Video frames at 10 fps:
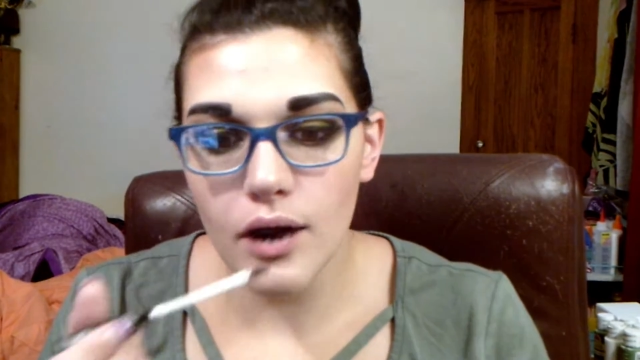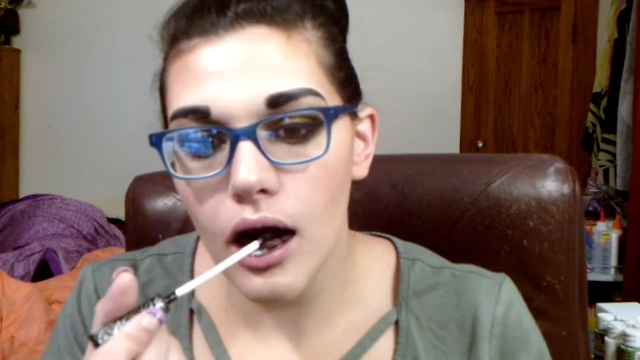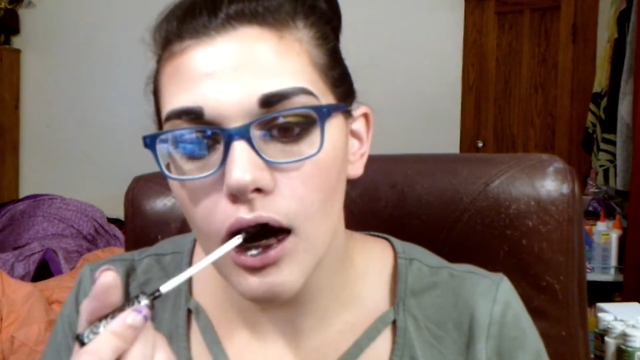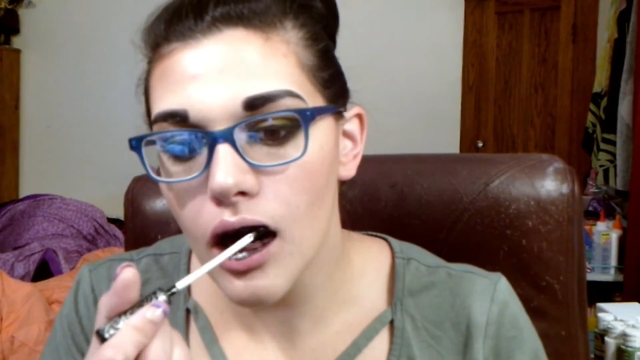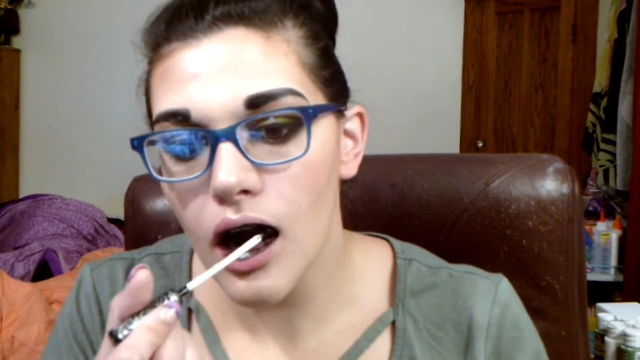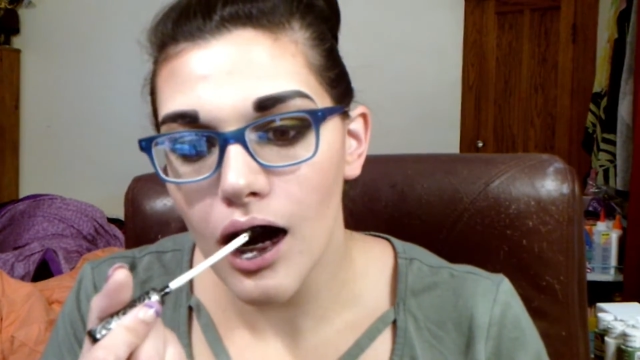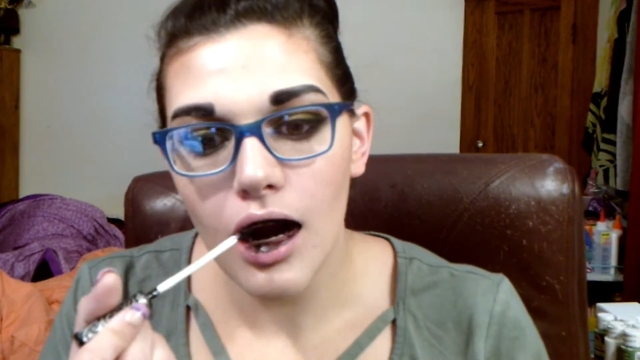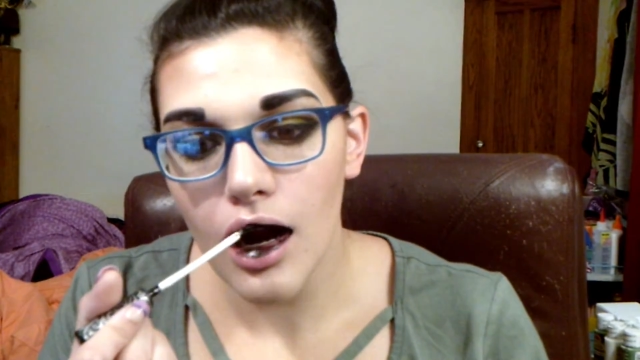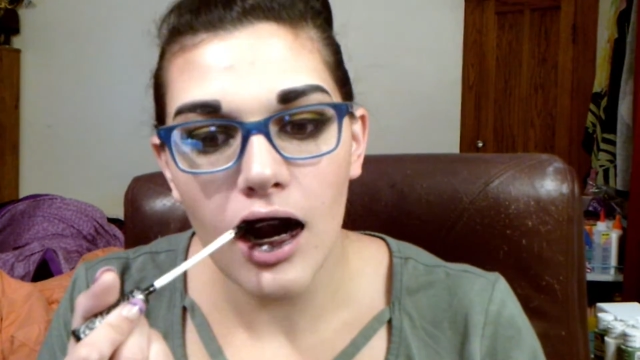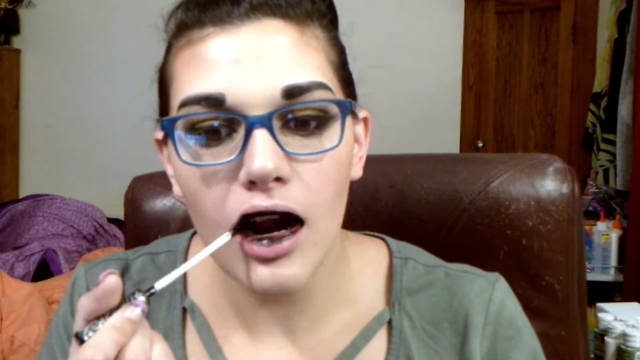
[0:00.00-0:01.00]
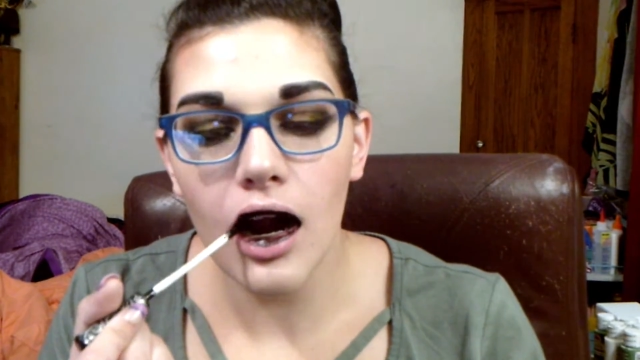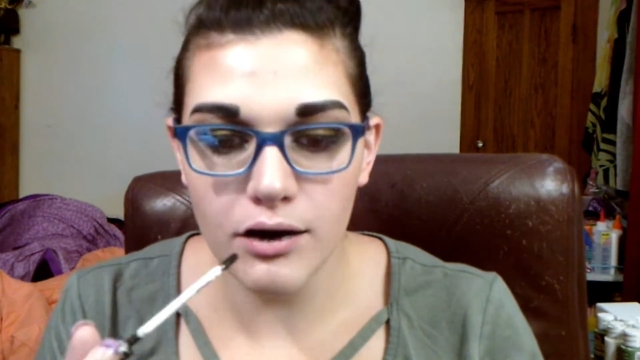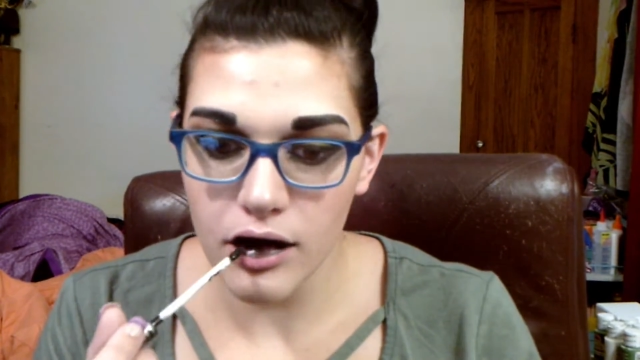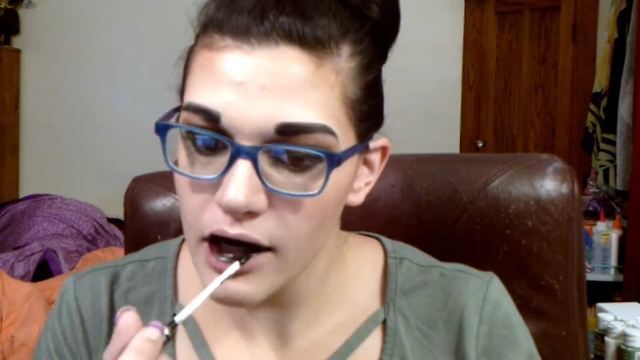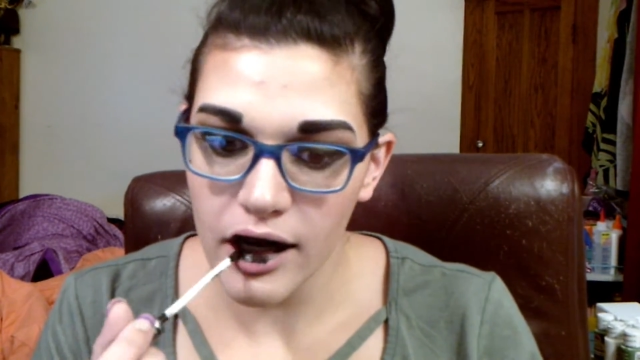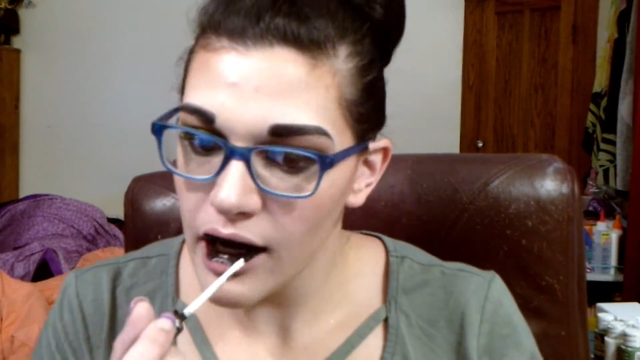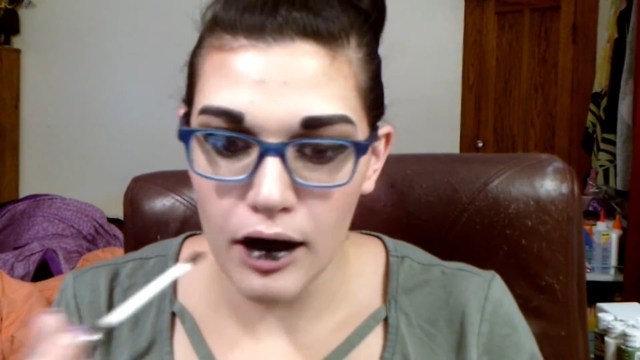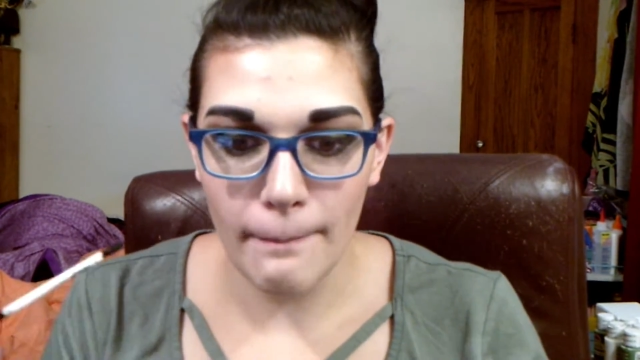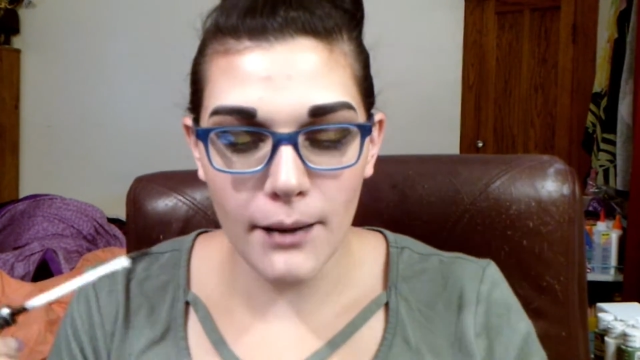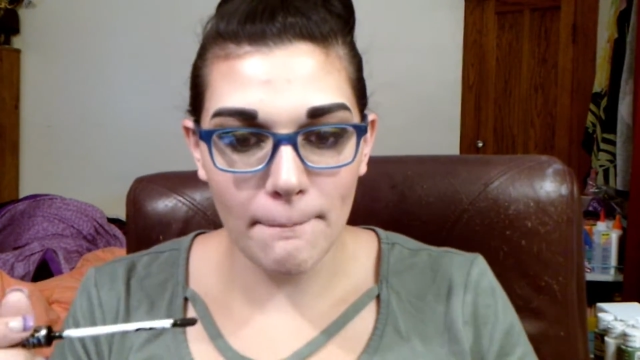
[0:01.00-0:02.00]
We're going to do black and green,
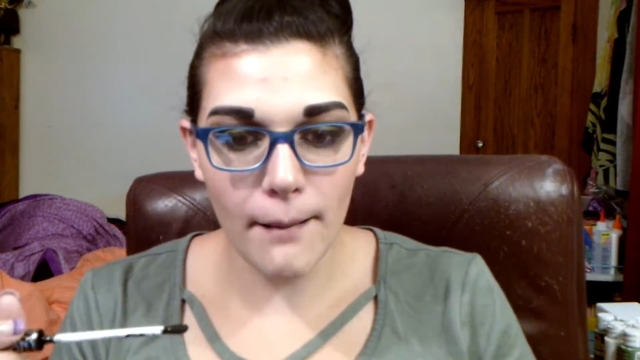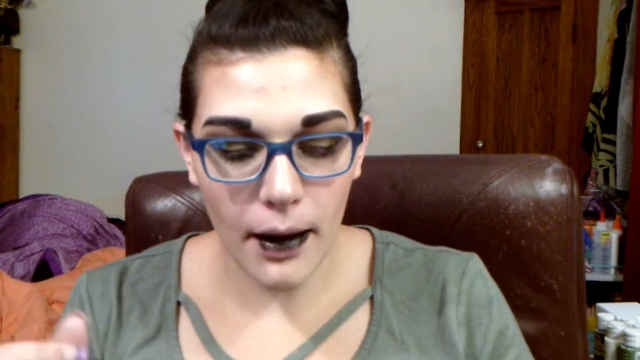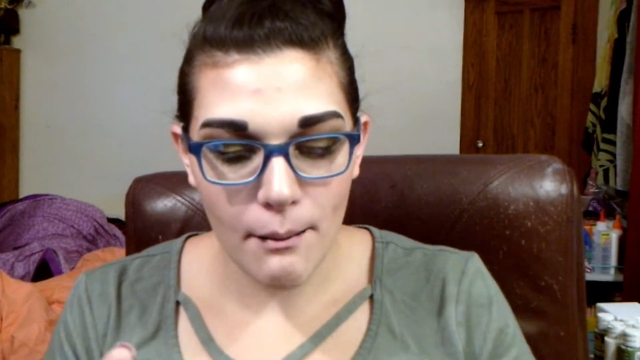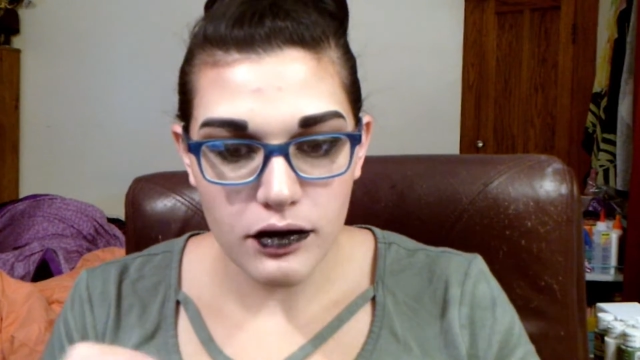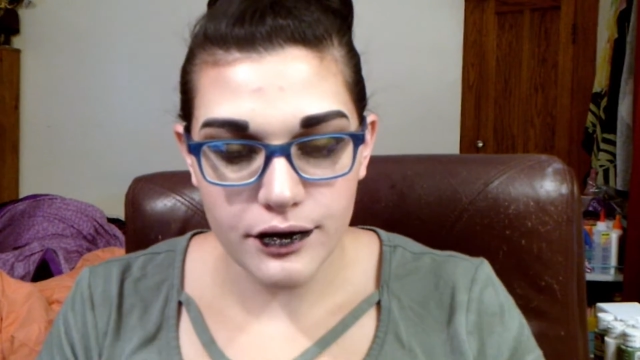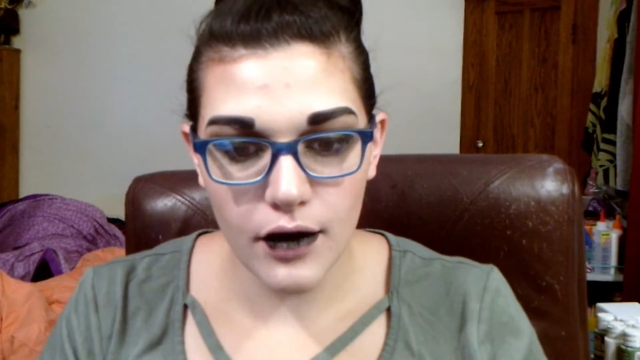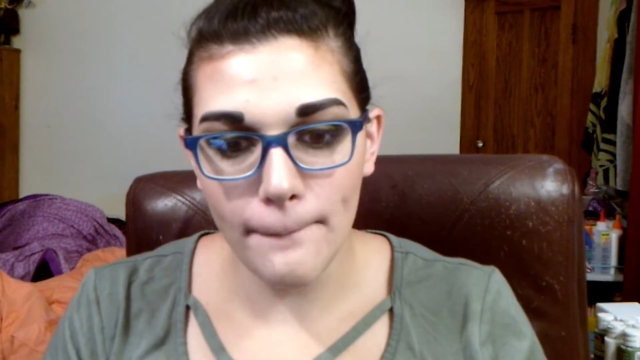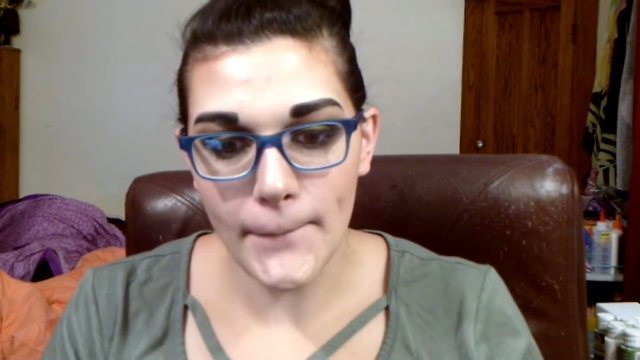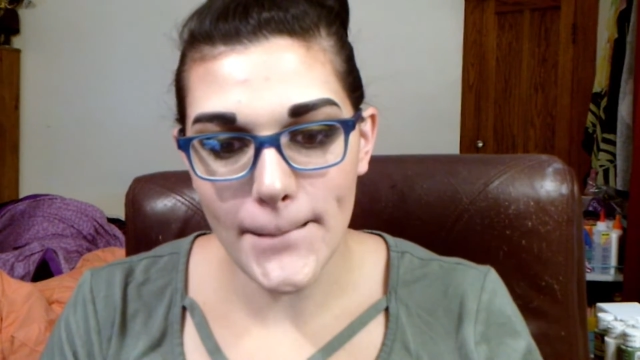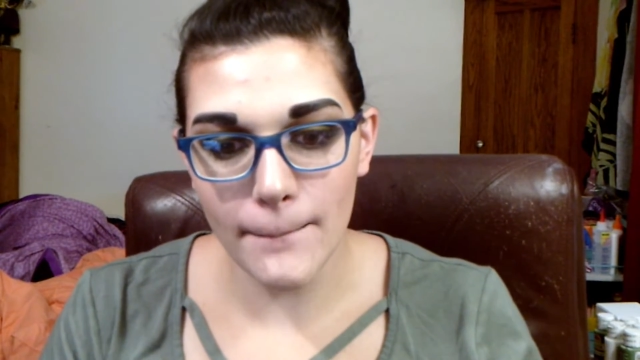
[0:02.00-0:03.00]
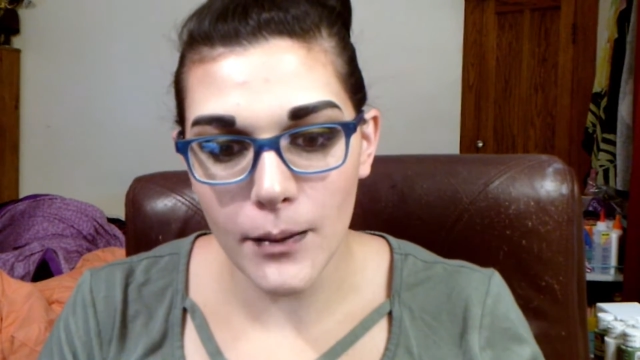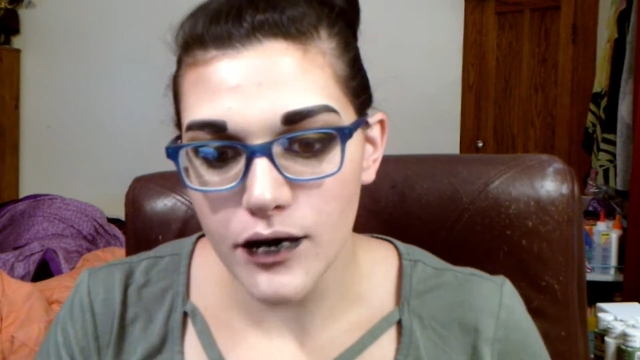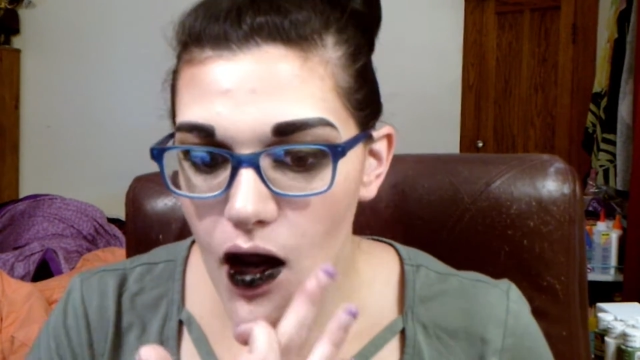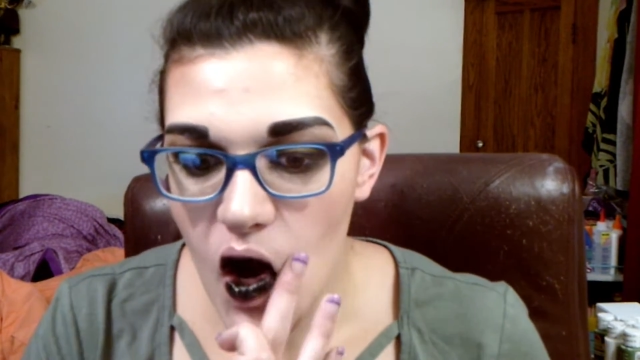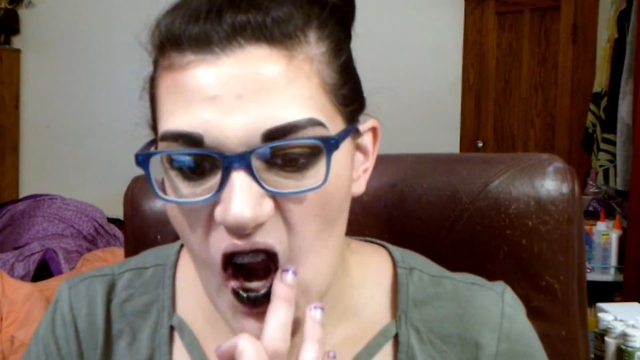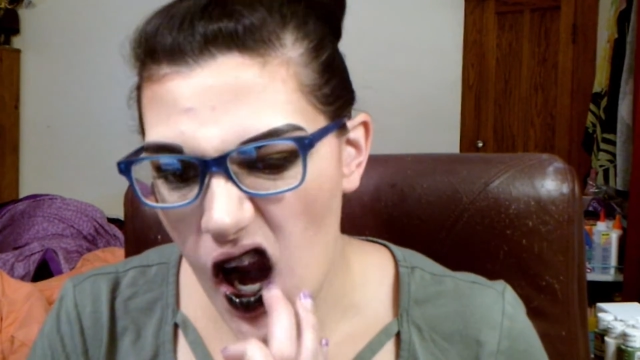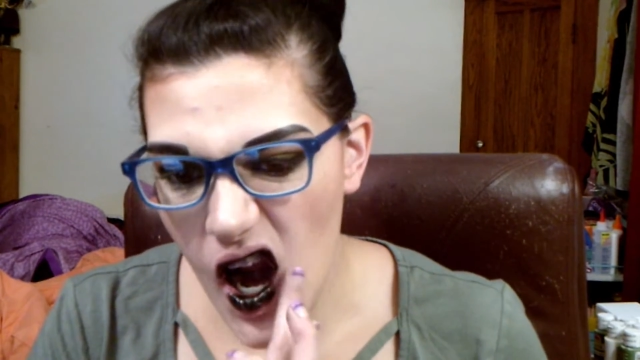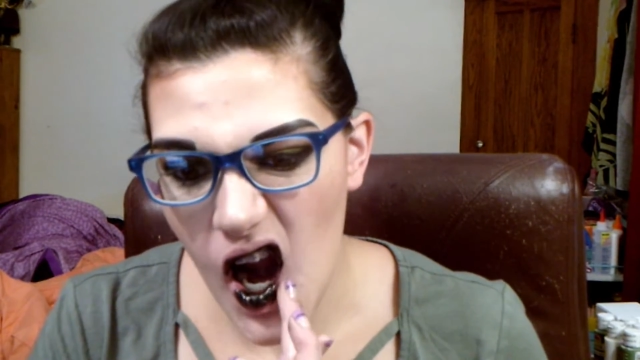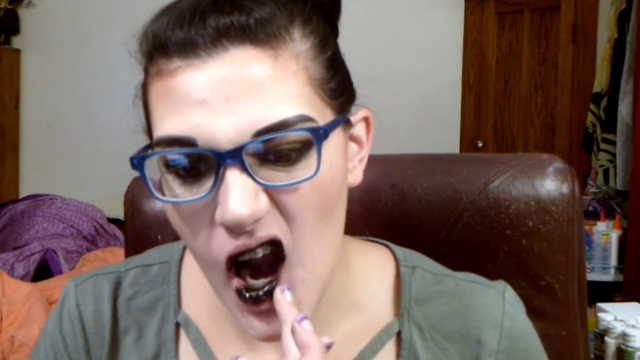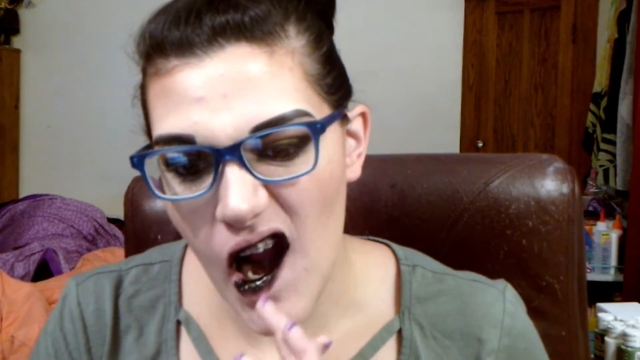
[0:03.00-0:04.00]
and then I'm pretty much
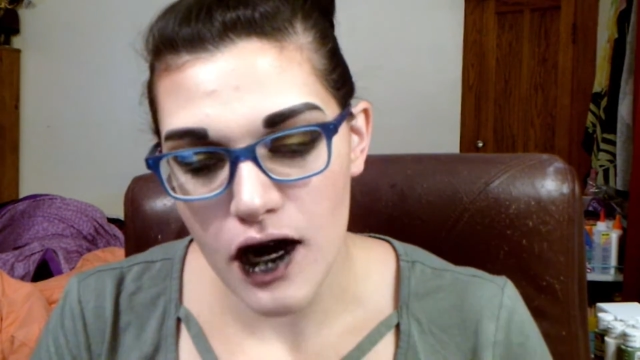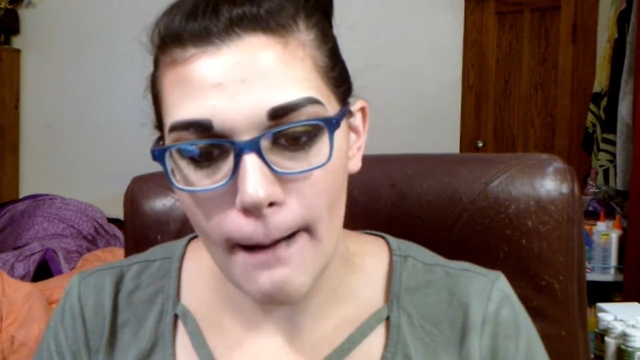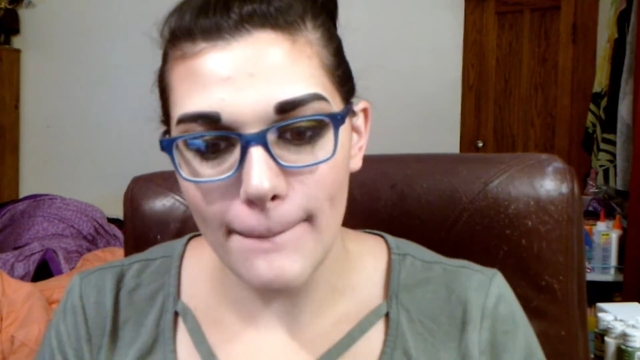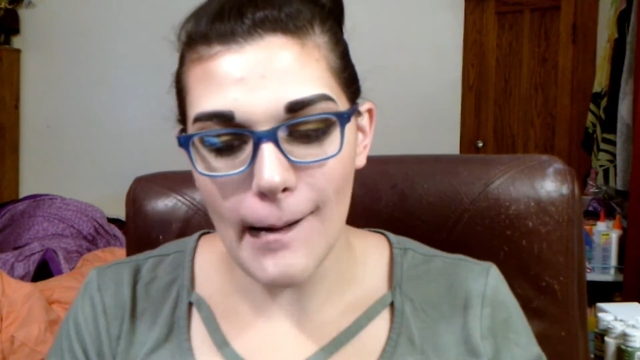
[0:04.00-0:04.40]
done with this look.